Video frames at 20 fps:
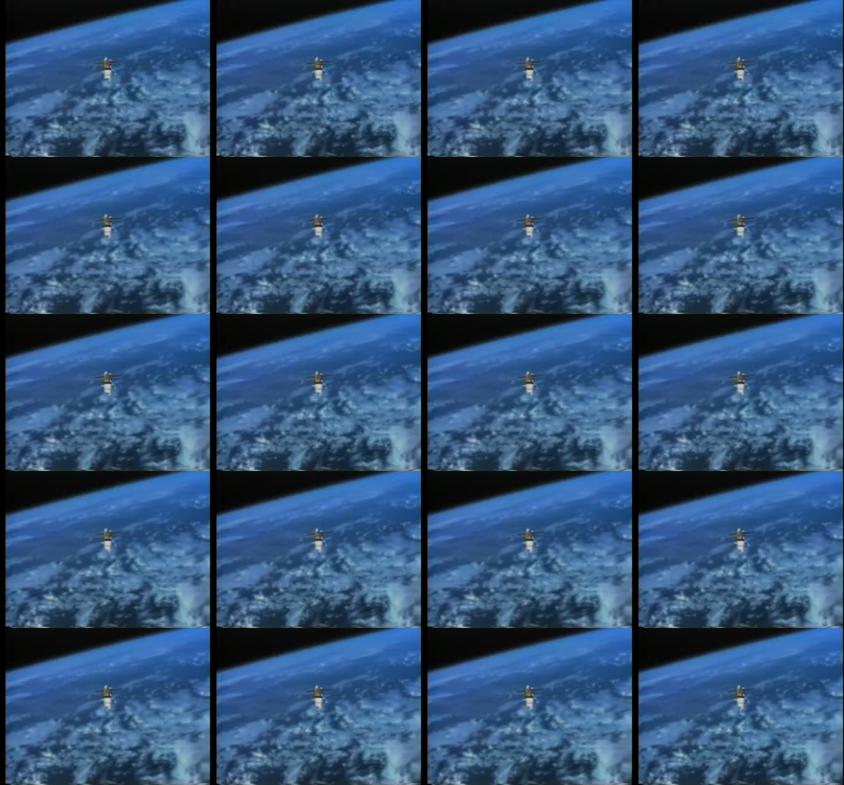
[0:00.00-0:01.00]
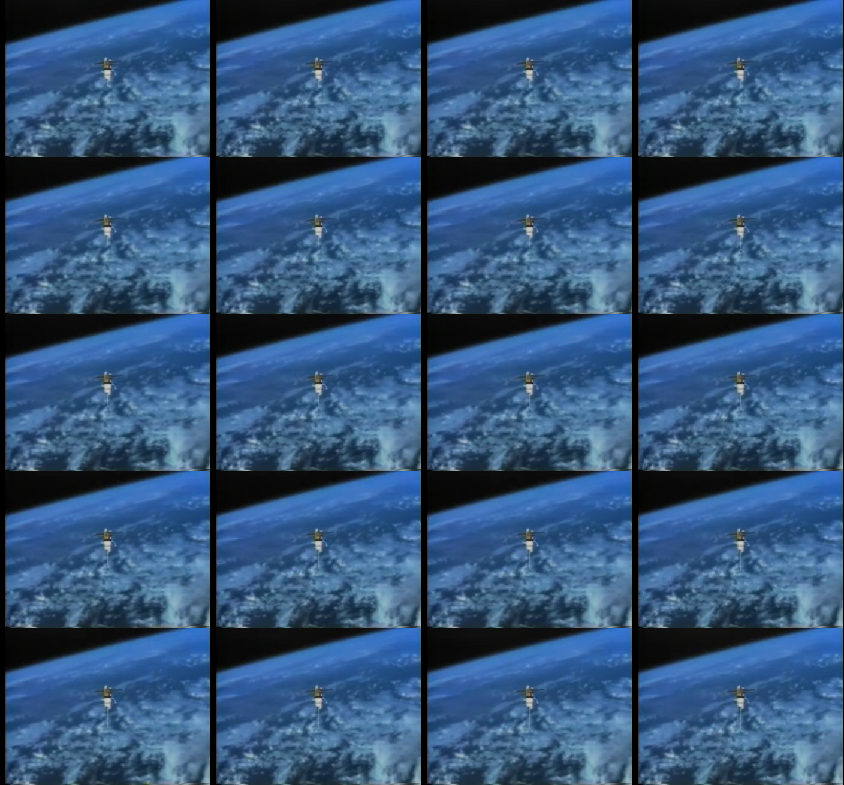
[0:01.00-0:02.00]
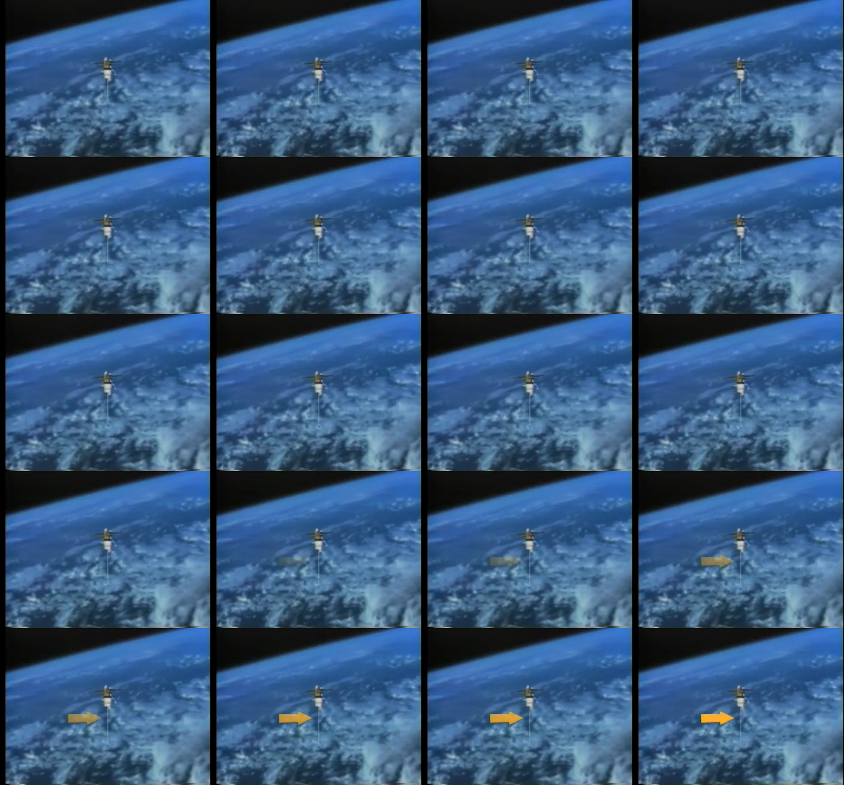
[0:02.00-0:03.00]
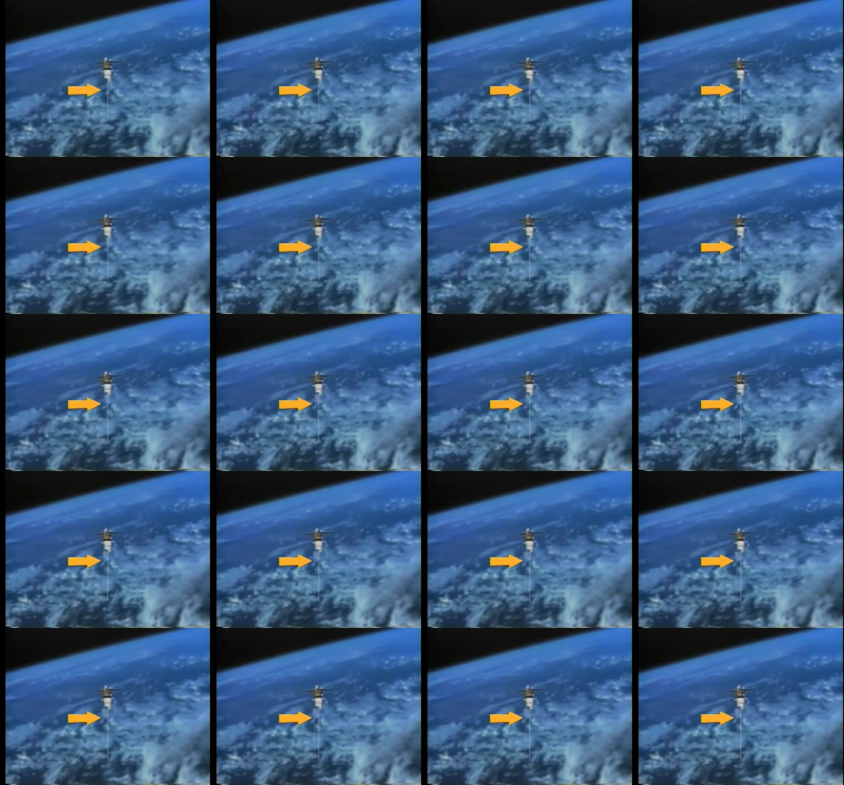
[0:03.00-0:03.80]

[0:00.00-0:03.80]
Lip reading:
Nobody's mouth can be seen.